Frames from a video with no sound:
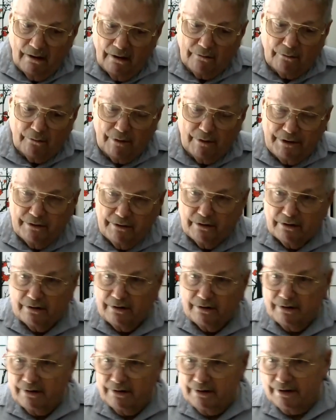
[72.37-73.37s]
For
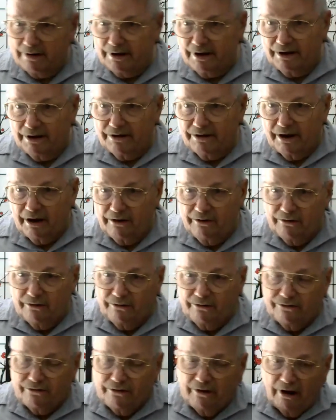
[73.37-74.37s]
your
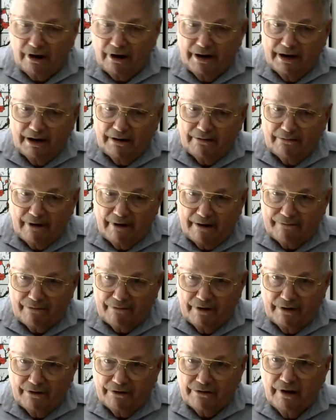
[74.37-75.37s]
continued study and
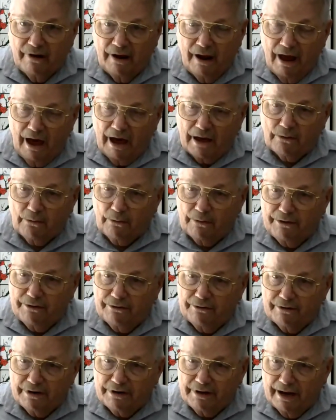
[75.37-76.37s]
reference, I call
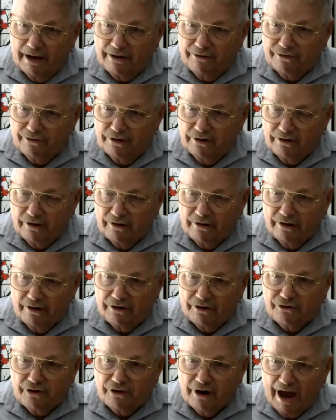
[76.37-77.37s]
your attention to the
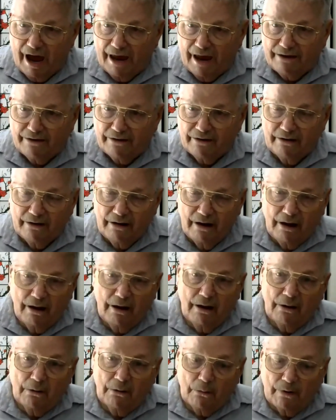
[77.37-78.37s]
chat
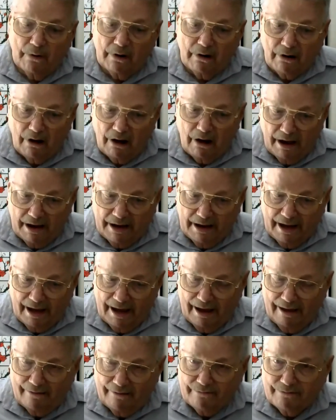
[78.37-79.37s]
where I
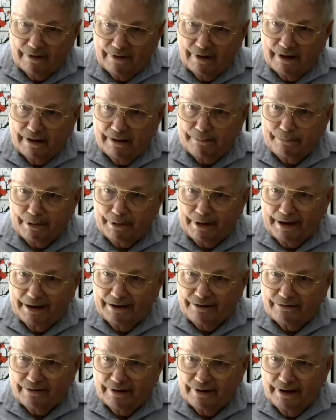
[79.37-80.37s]
have
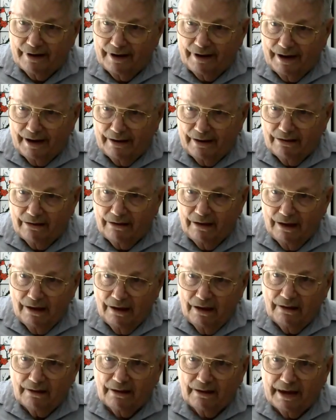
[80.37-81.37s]
placed in
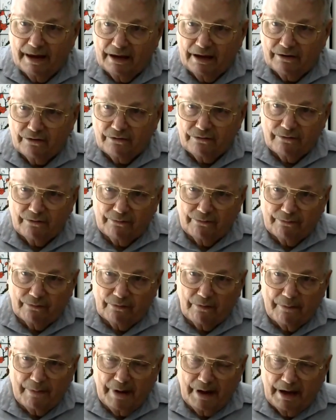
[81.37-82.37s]
links
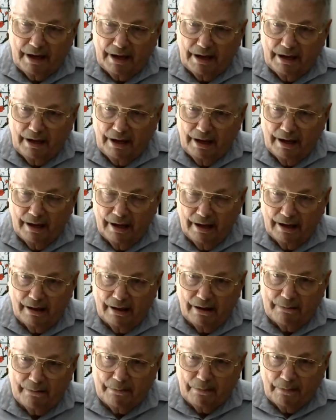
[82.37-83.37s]
for me
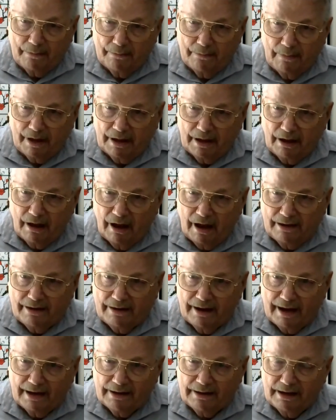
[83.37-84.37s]
and my
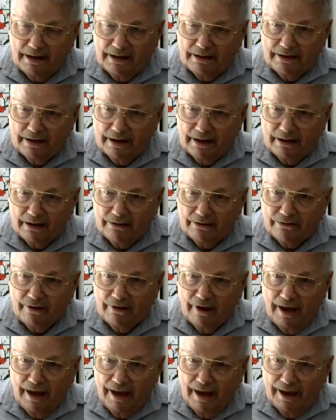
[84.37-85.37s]
contact details
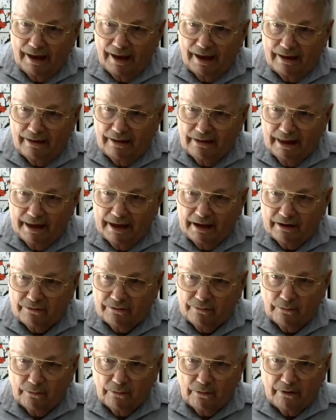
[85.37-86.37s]
and links
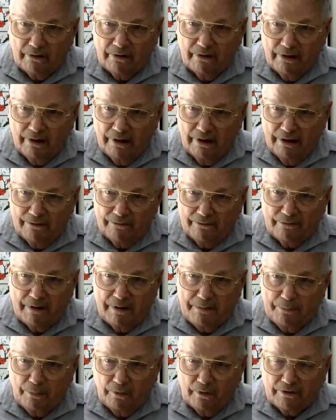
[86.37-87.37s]
for free
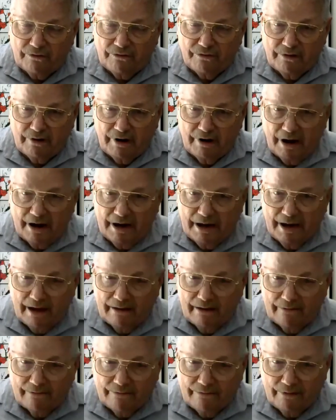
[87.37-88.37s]
books that I
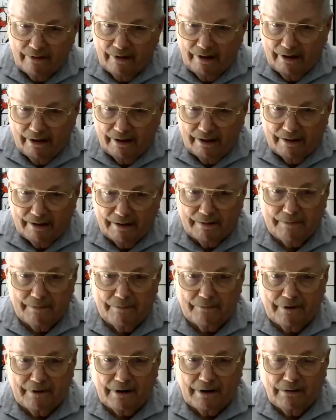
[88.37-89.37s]
have
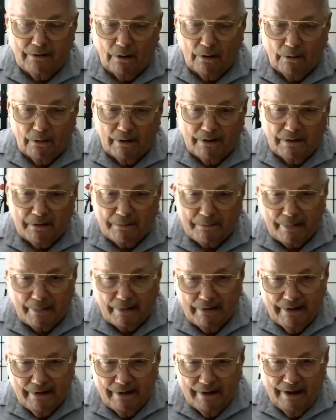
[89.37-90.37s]
written on
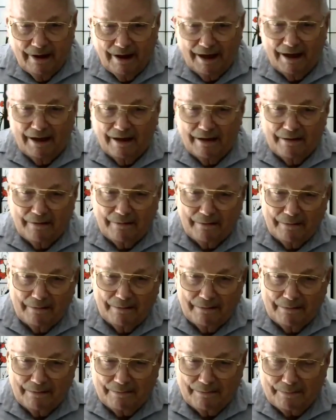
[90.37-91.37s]
the
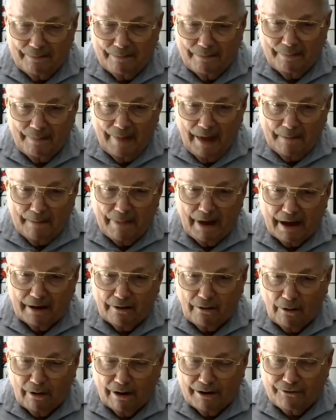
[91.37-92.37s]
back
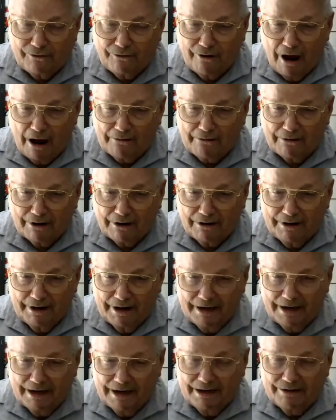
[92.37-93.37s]
heart chakra
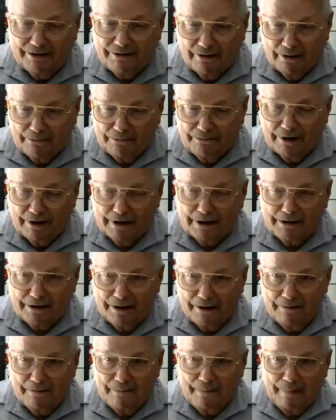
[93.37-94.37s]
cleaning subject
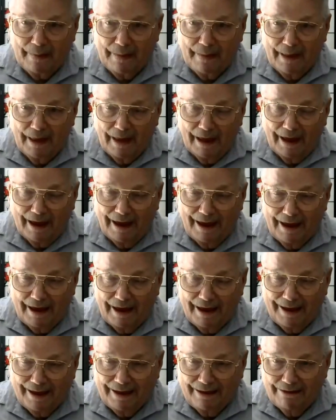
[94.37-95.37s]

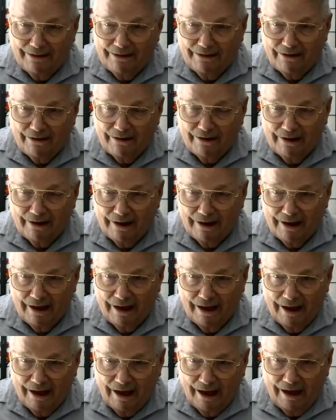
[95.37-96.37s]
and
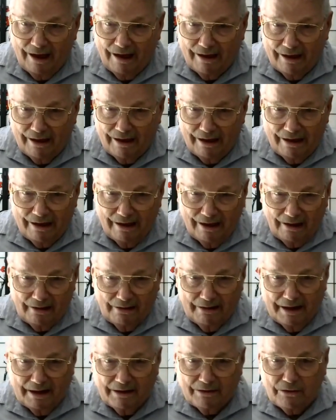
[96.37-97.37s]
a
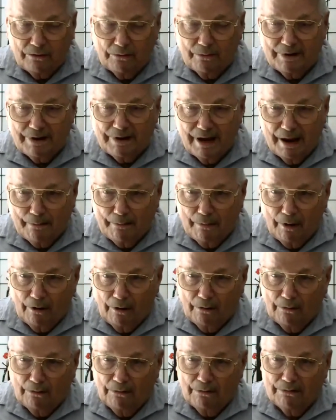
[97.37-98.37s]
link to a
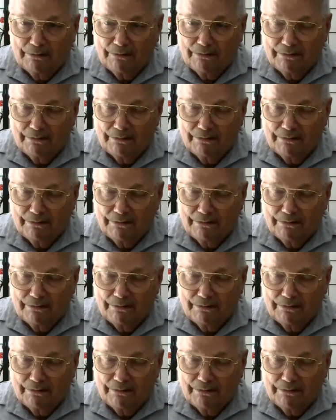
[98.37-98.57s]
demo.